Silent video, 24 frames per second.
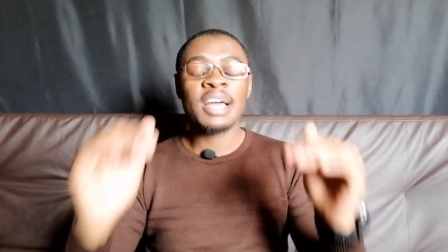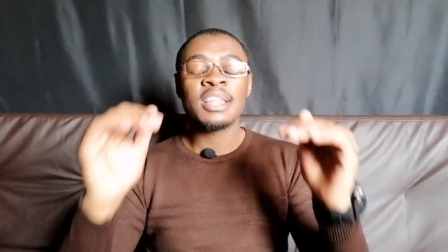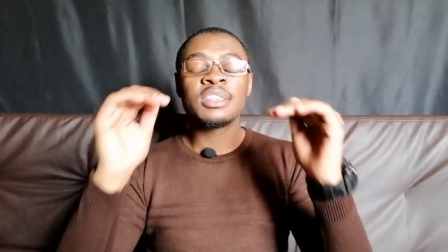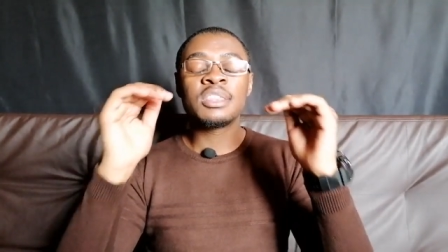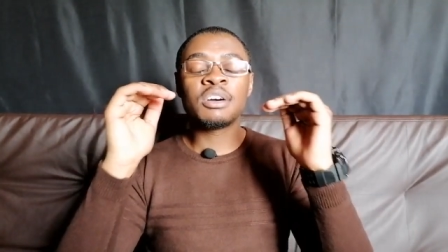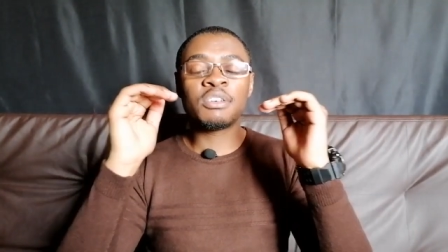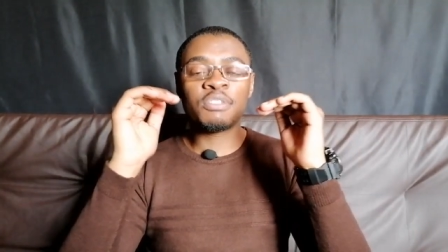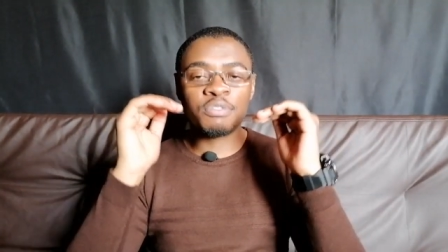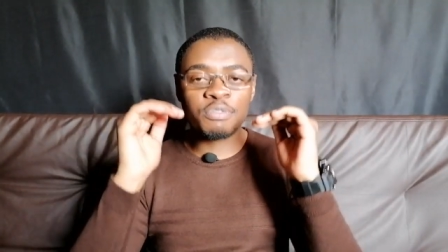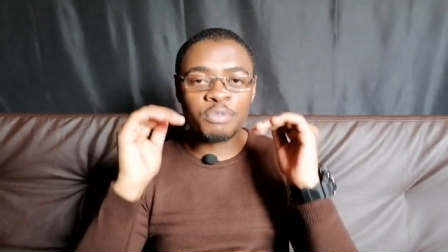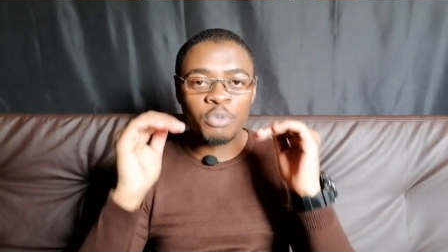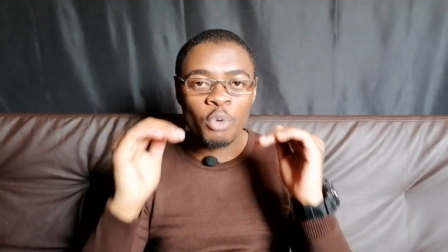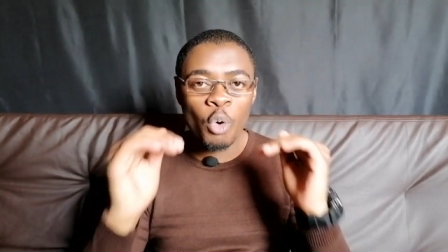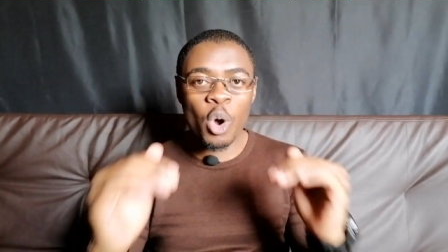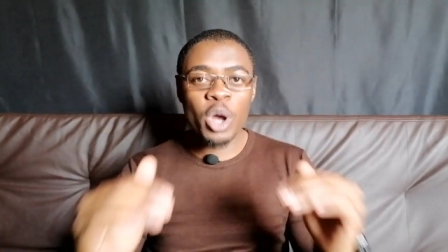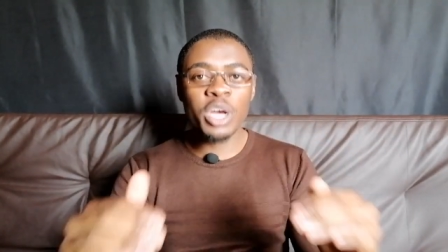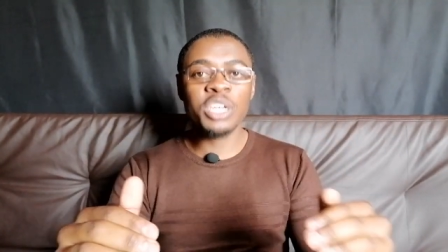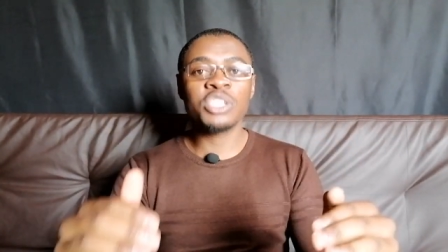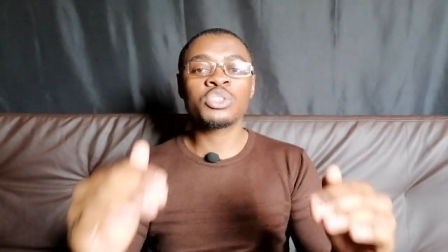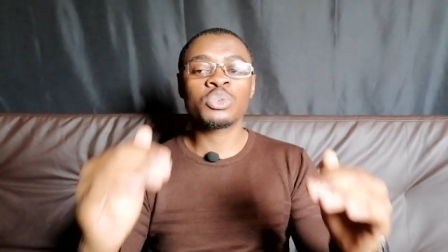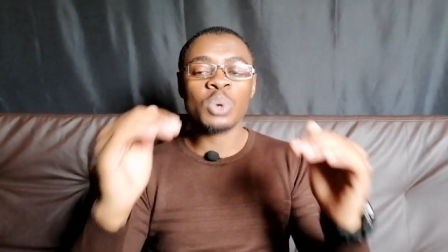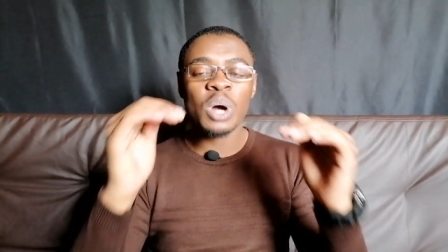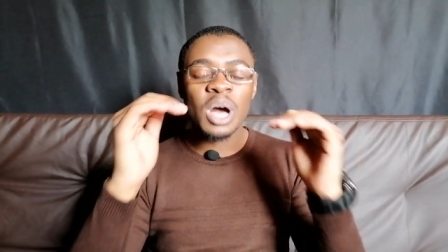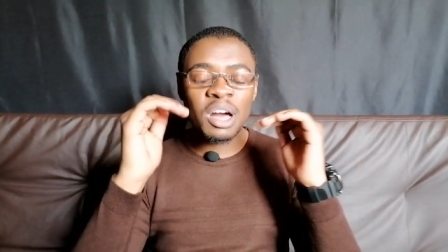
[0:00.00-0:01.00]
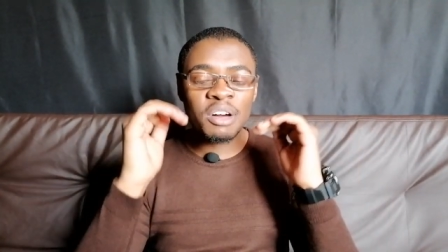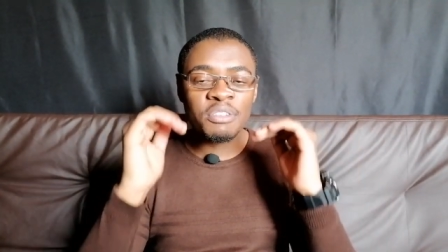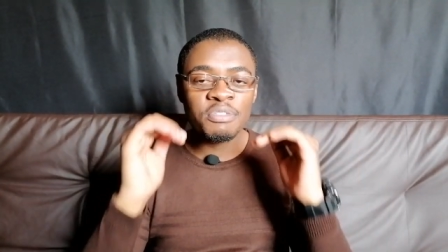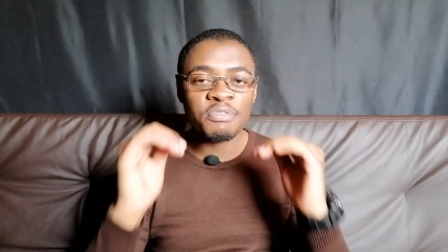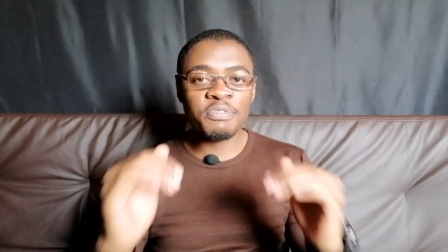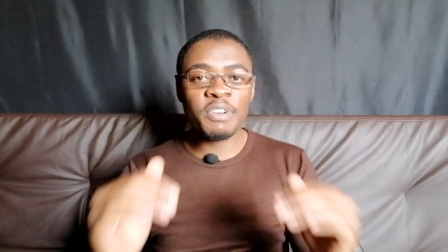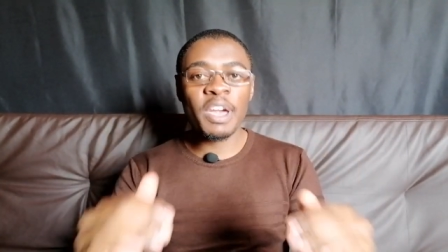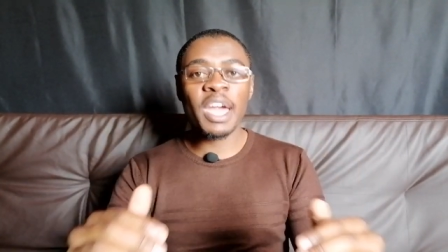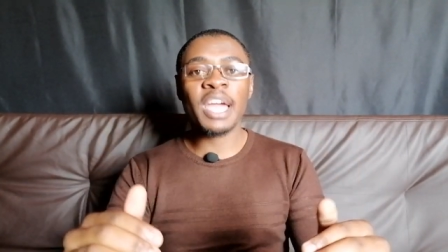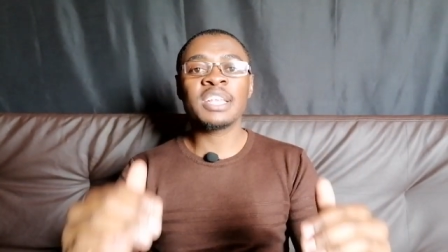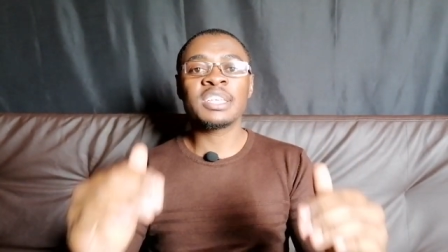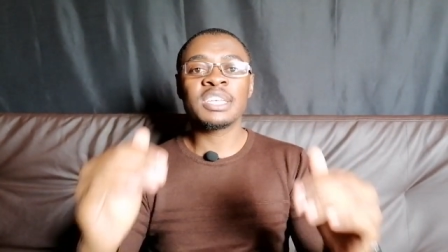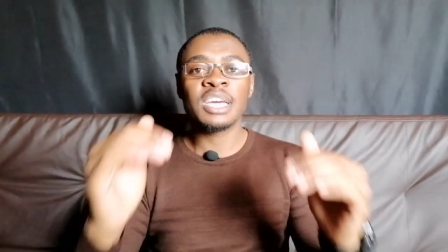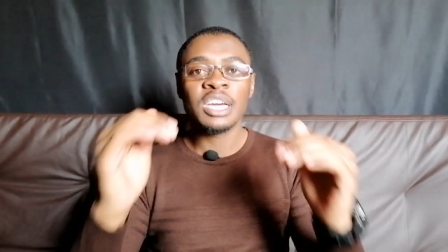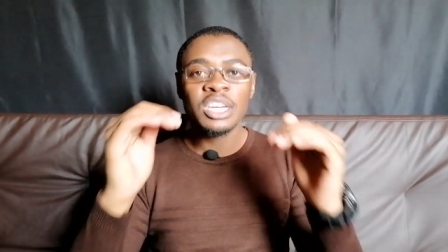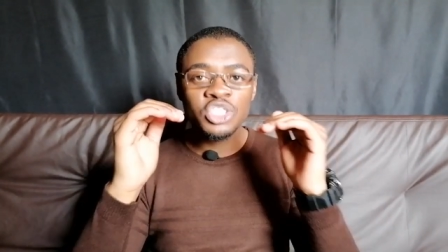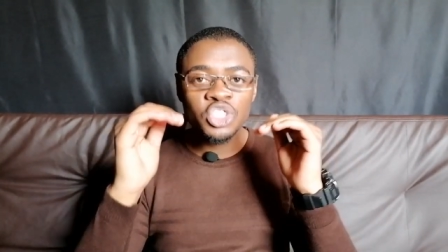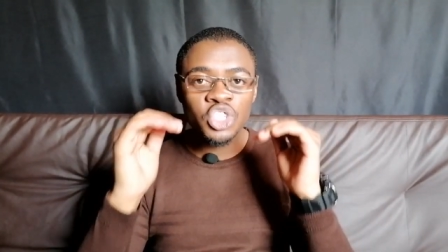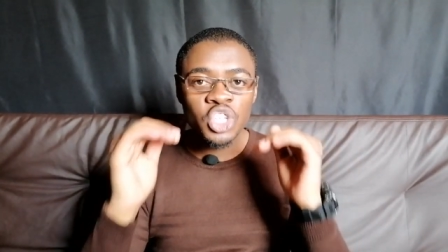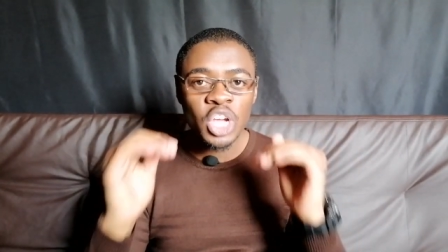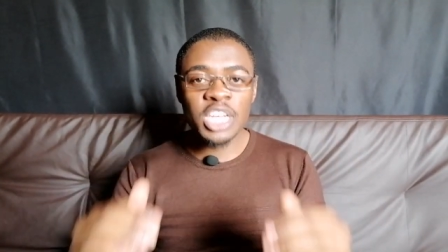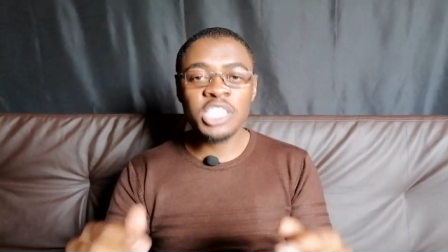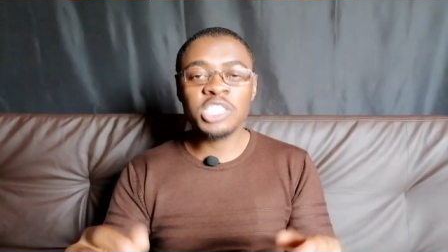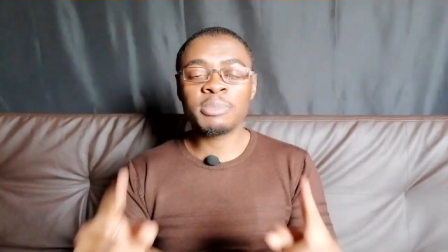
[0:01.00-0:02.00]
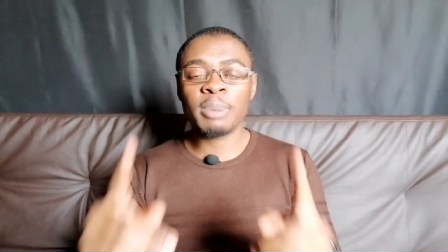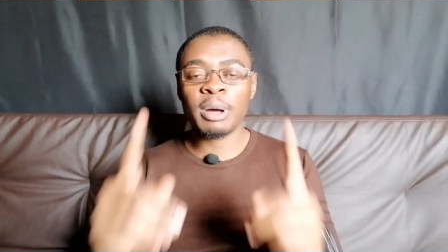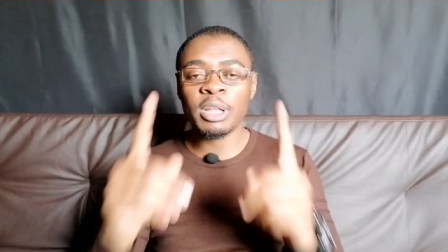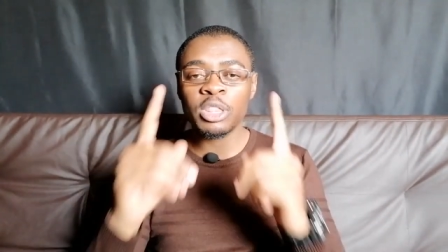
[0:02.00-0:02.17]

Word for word: the voice to affect change,